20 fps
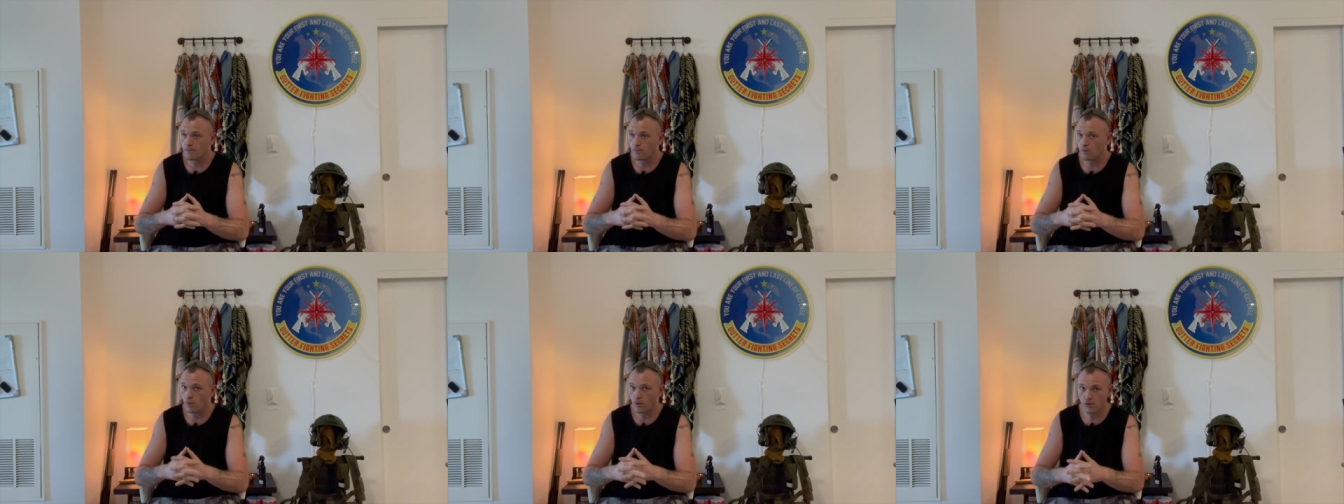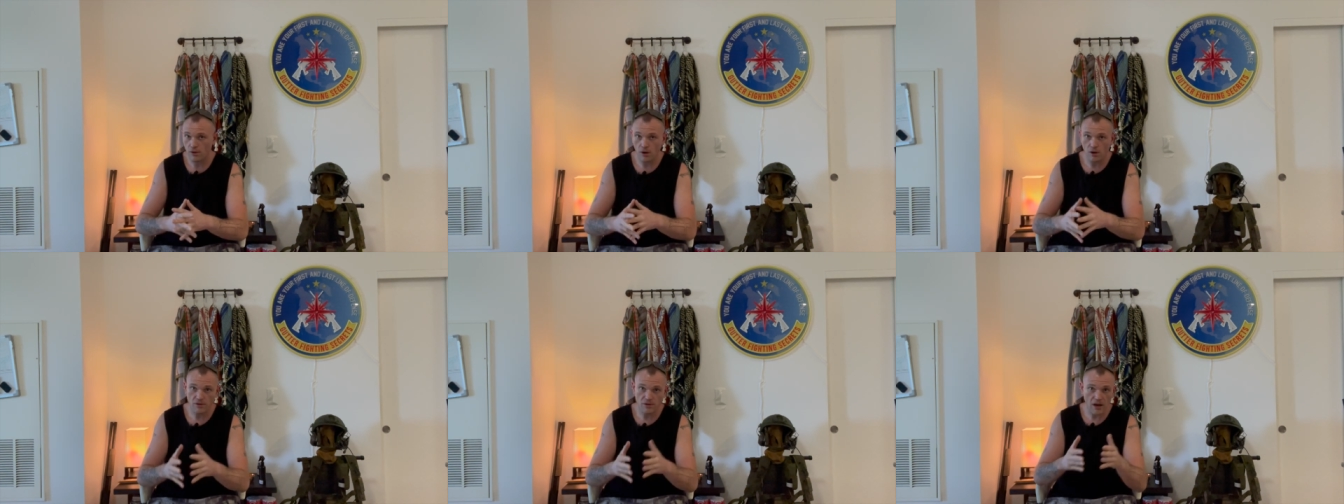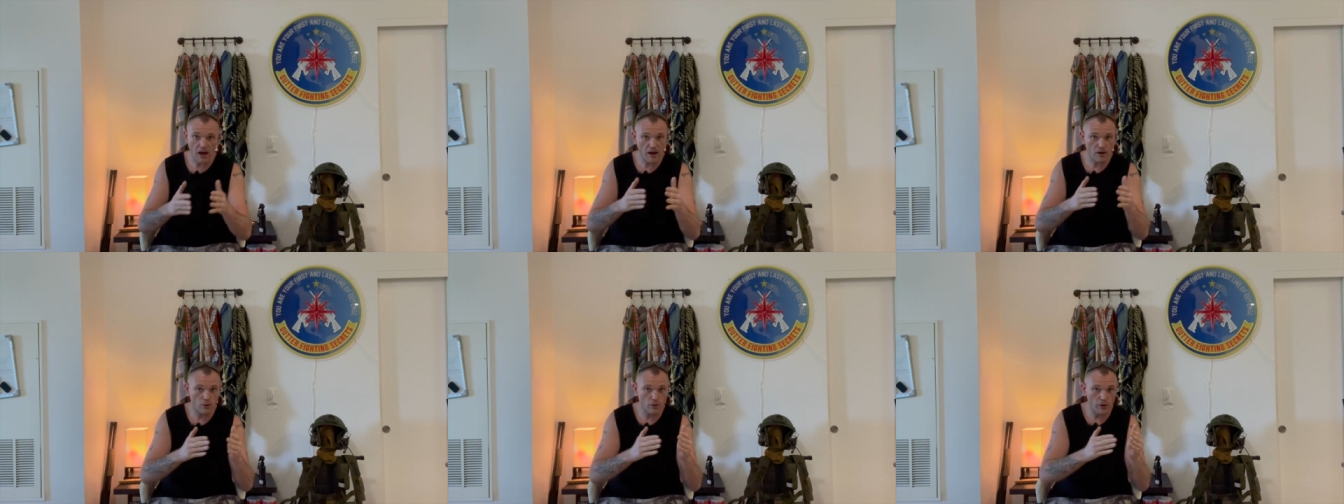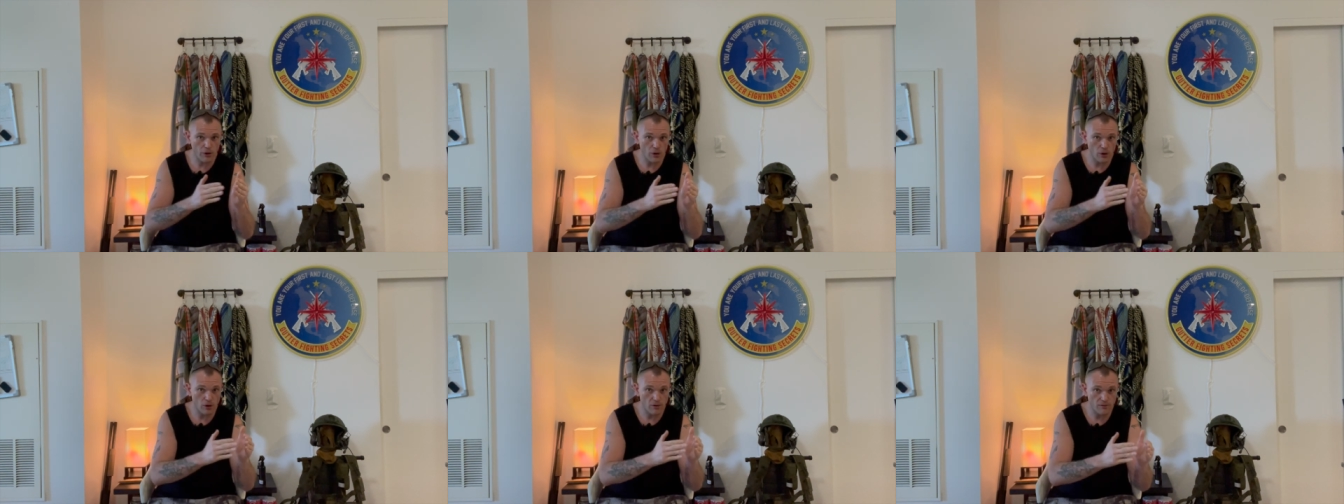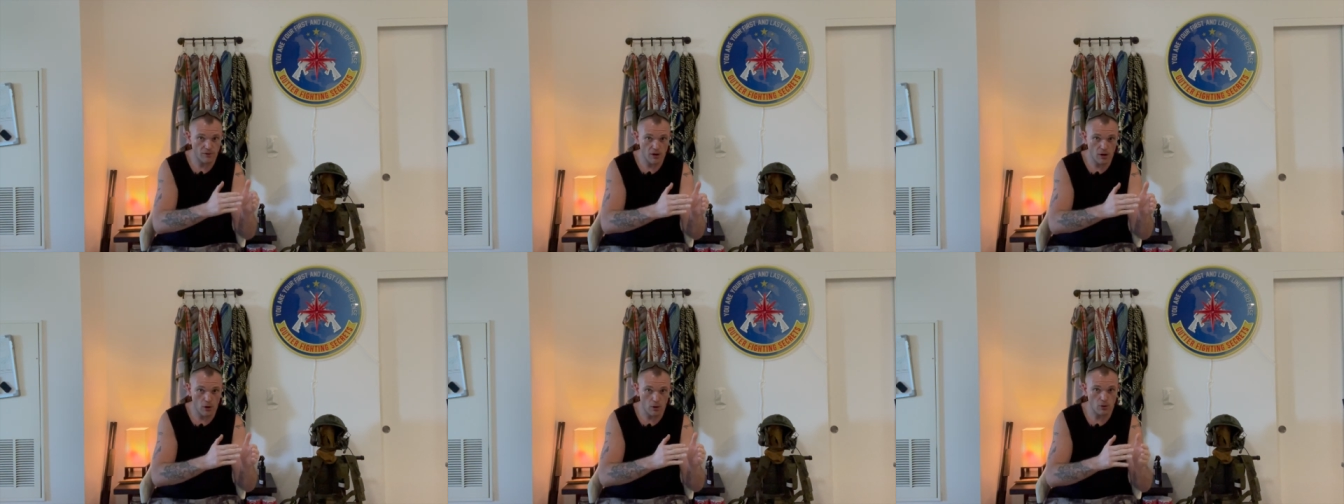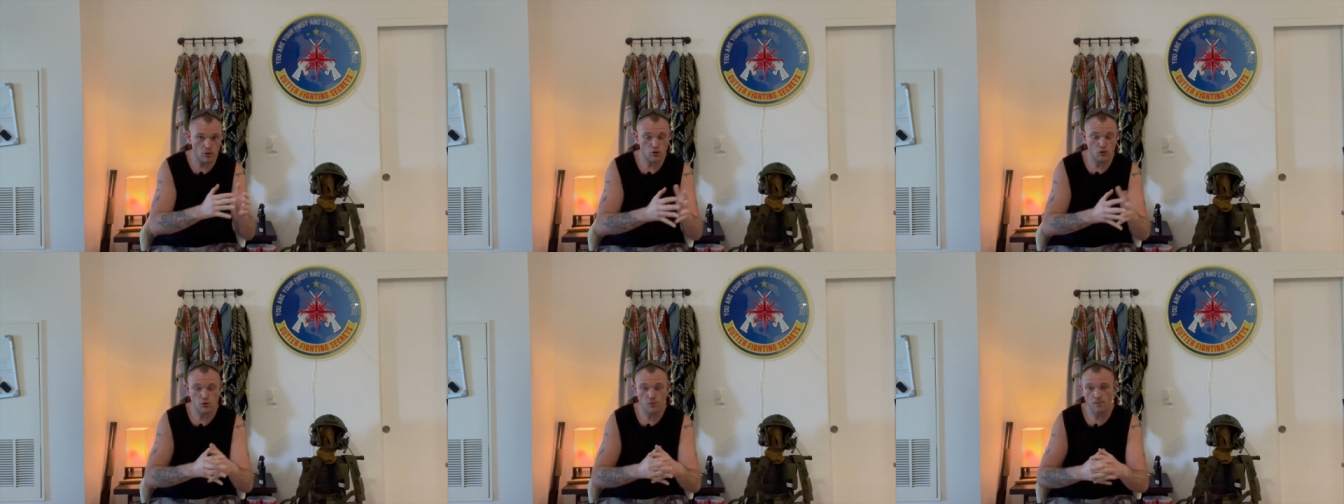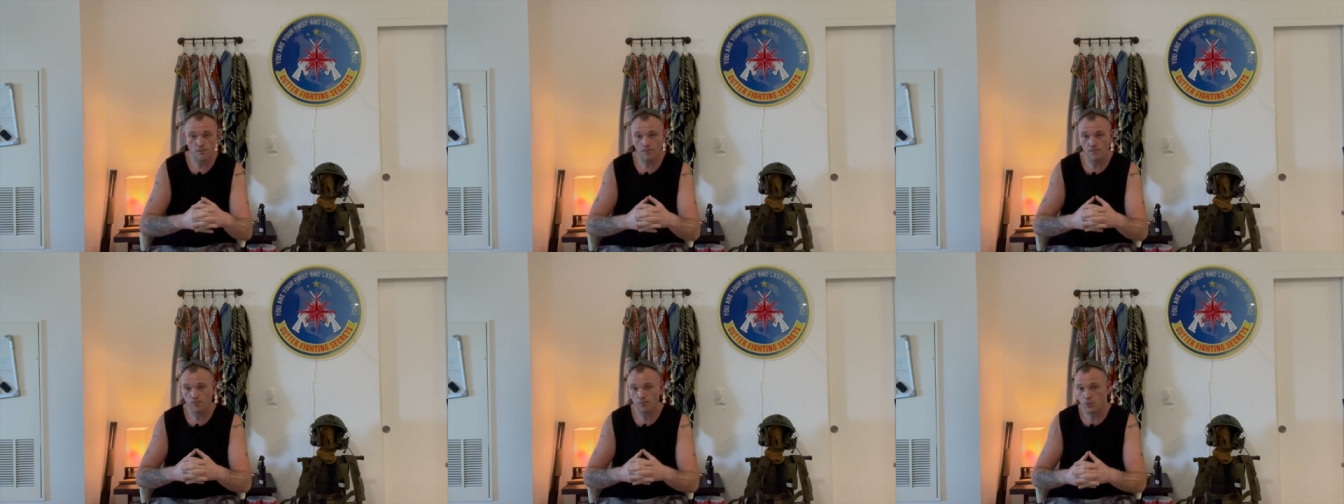with not only all of the arts,
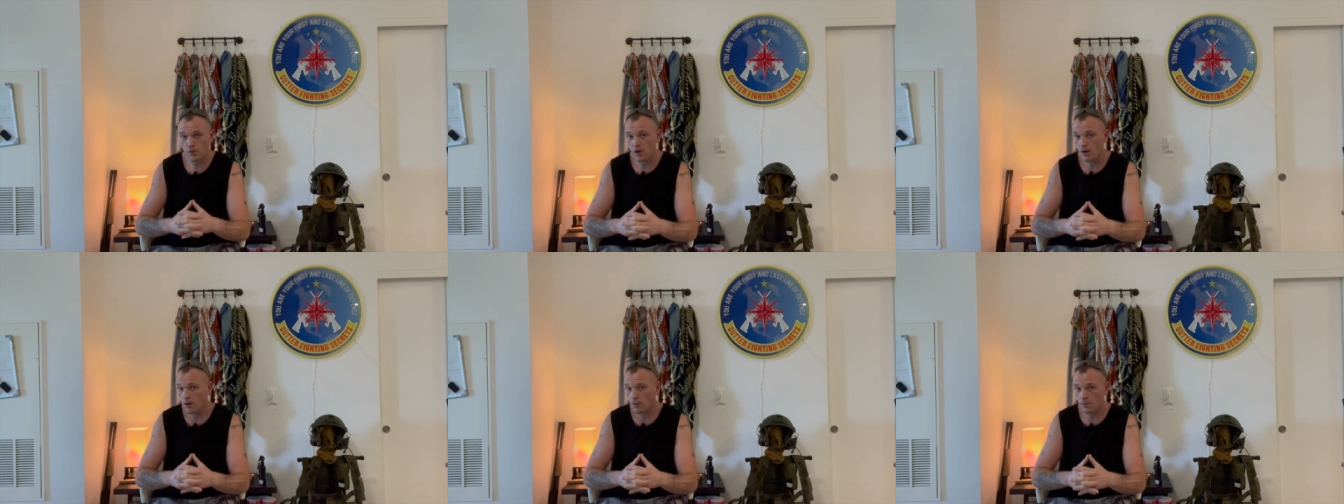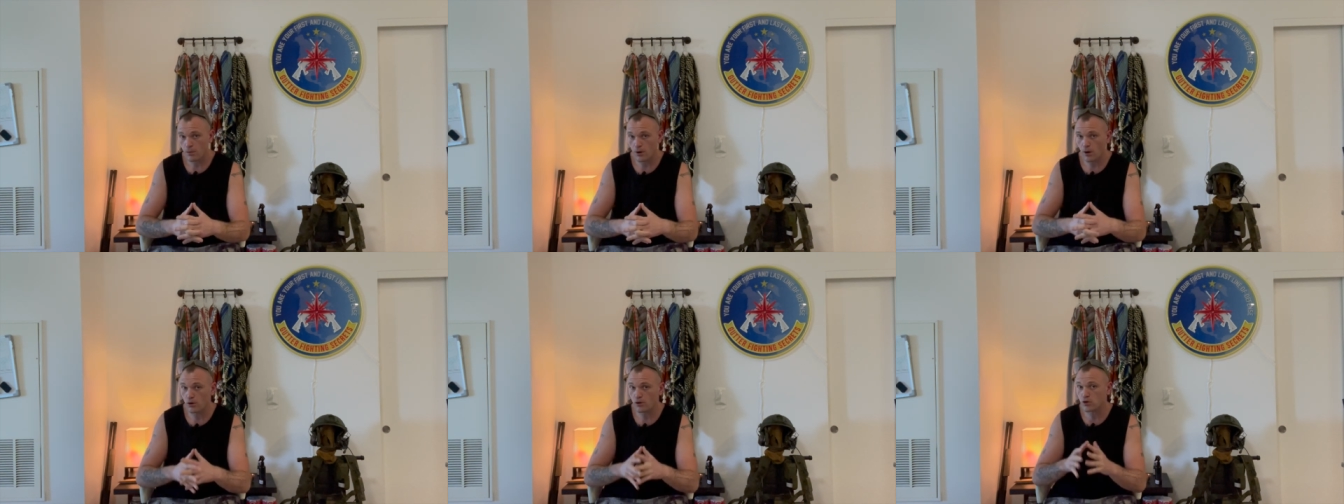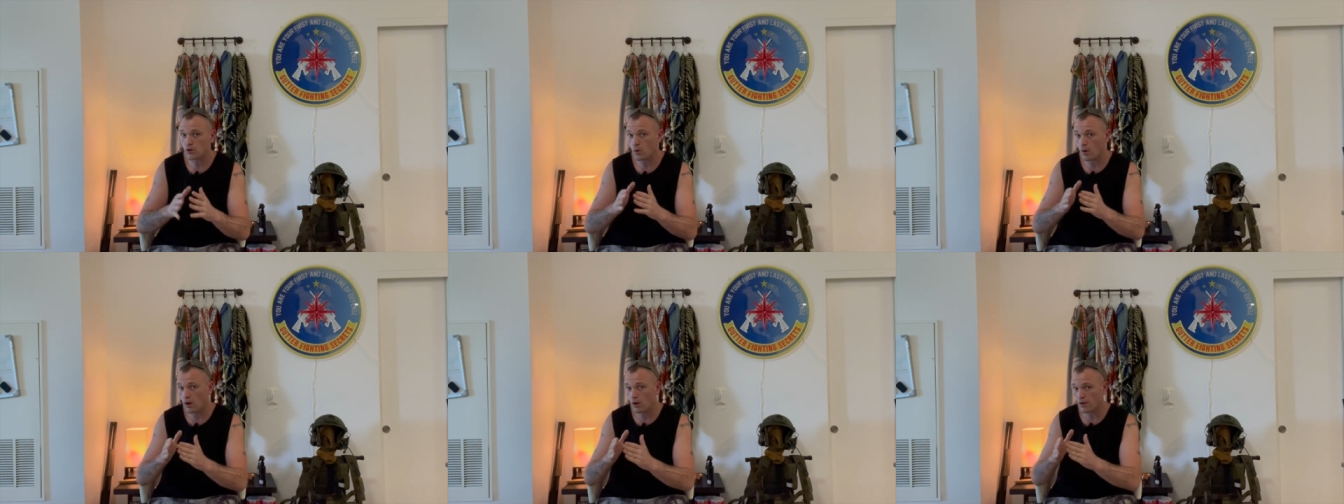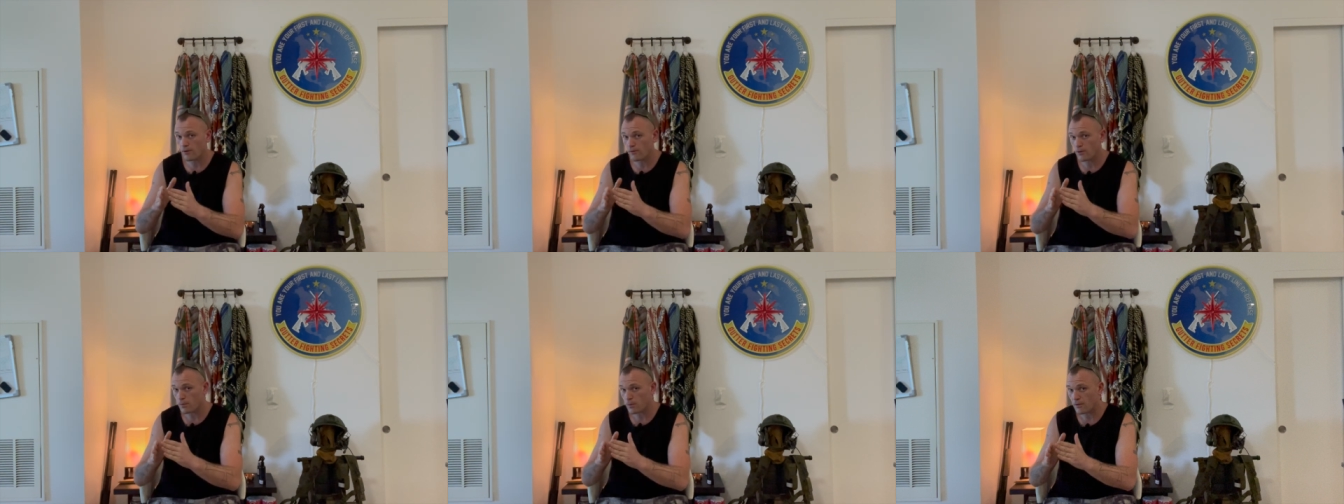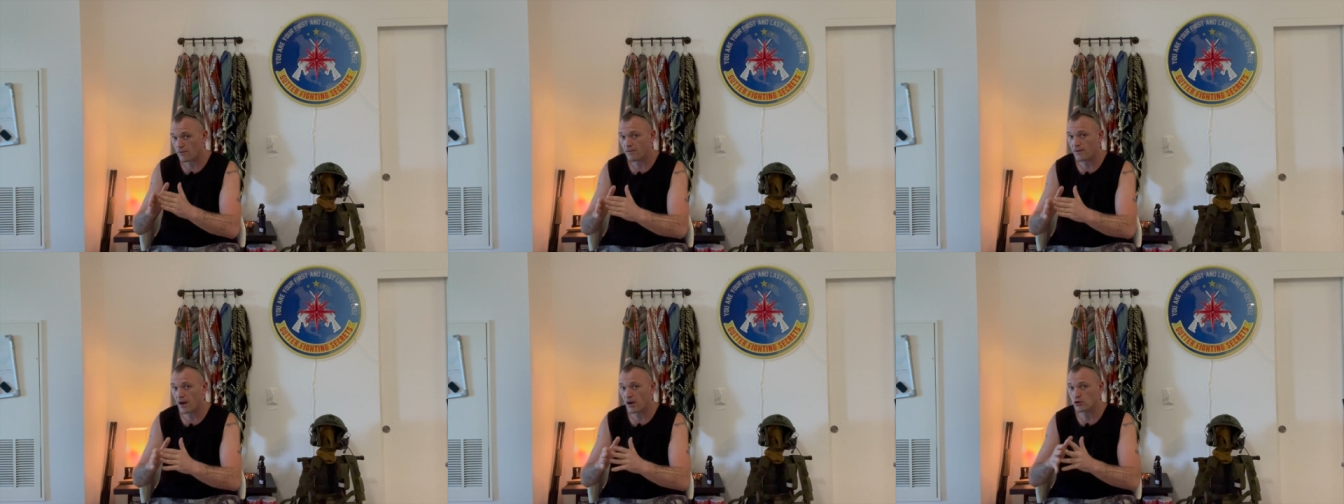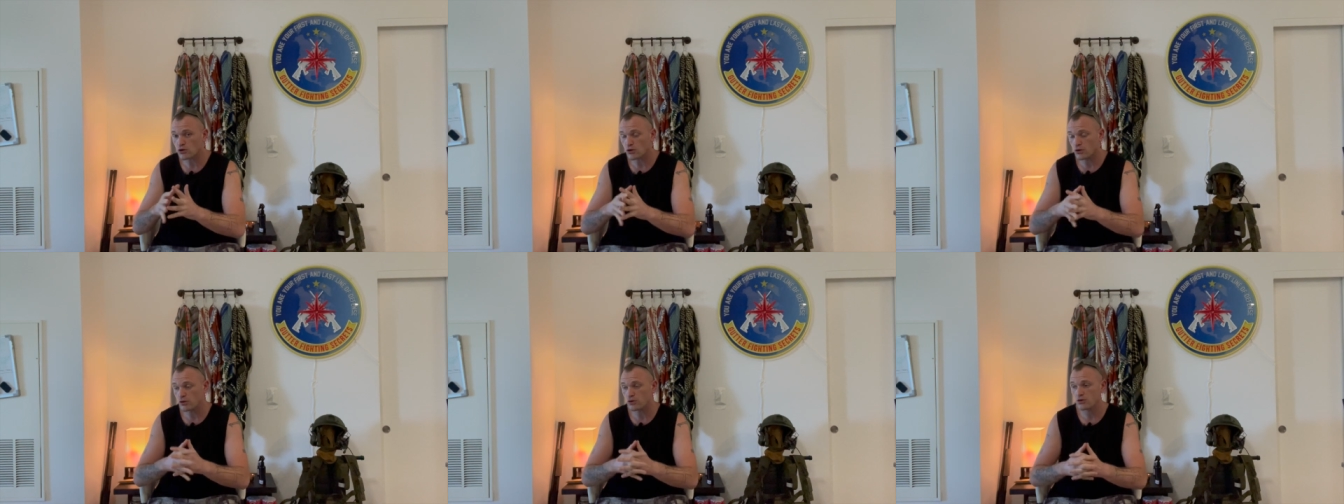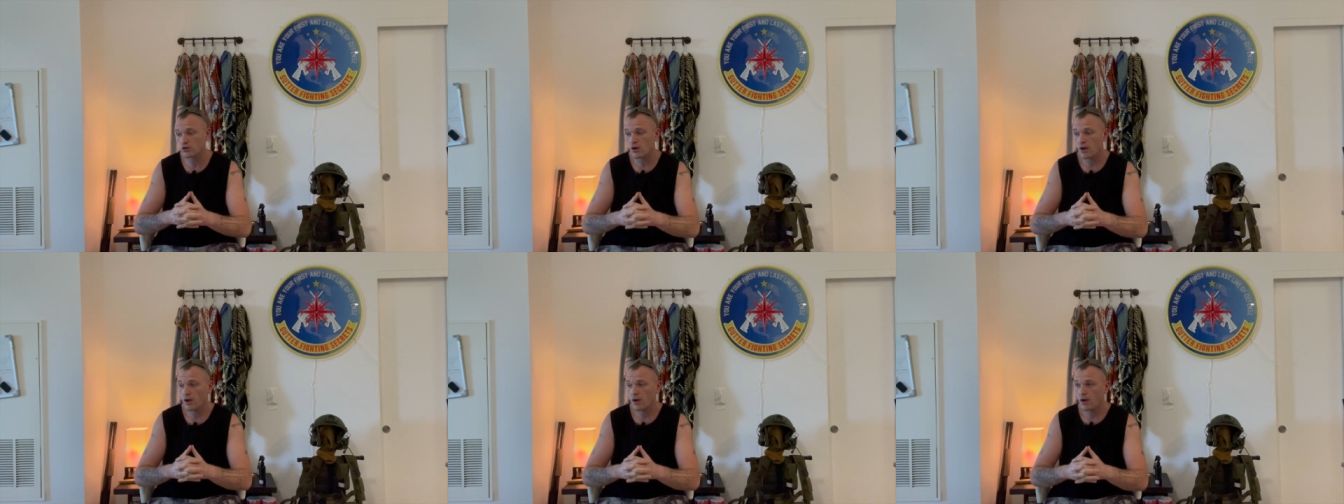but also all of the professions.